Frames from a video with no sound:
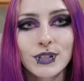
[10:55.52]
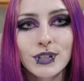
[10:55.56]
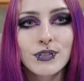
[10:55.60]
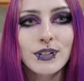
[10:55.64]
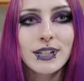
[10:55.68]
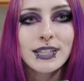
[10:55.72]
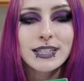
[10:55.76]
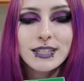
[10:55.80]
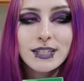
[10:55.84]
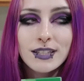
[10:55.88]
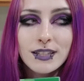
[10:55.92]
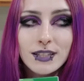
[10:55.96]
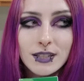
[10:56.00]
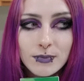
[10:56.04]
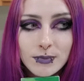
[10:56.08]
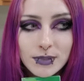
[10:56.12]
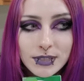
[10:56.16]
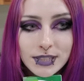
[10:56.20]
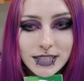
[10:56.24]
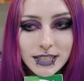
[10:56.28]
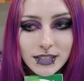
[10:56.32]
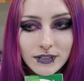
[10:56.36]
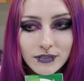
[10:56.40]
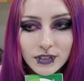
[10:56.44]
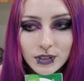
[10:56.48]
for the rest of them
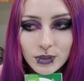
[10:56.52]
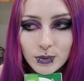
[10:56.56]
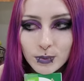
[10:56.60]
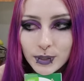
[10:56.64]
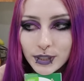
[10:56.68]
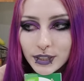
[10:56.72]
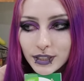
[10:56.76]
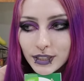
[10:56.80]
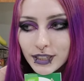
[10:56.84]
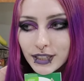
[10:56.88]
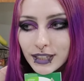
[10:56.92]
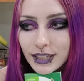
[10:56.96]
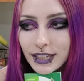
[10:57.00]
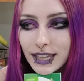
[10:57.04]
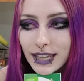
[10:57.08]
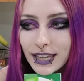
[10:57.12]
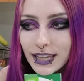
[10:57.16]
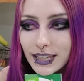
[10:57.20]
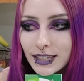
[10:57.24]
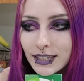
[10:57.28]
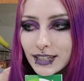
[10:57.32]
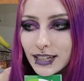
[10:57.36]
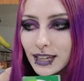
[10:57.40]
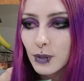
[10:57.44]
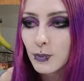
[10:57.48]
to see if it'll work.
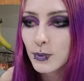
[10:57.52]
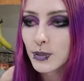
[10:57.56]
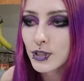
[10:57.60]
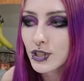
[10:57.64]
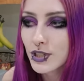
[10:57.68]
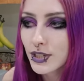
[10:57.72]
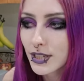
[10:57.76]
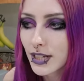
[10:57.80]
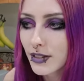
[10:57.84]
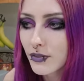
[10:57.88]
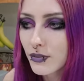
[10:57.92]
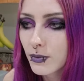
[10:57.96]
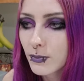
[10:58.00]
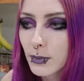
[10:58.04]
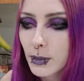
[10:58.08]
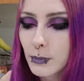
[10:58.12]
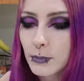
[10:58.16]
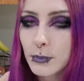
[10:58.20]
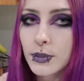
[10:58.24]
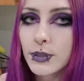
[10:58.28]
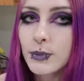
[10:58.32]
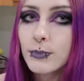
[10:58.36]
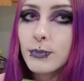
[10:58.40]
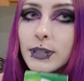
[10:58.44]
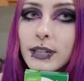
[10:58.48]
And I wish that I
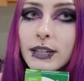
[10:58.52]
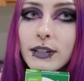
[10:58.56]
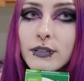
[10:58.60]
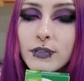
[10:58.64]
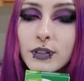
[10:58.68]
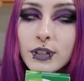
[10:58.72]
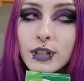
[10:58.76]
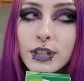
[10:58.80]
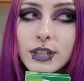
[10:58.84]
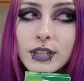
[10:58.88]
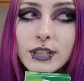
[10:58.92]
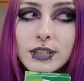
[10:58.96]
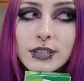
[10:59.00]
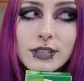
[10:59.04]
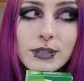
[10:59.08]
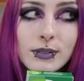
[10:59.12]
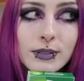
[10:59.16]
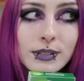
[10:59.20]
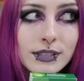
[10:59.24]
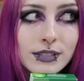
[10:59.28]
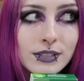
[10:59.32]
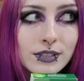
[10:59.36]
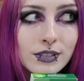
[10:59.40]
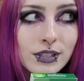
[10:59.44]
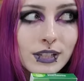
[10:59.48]
remembered, but I forgot. So
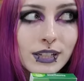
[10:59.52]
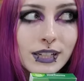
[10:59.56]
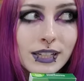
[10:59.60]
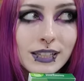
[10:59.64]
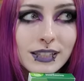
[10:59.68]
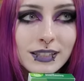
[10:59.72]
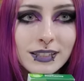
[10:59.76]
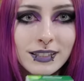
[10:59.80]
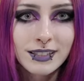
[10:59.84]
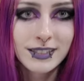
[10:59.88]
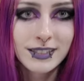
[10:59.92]
let's try it.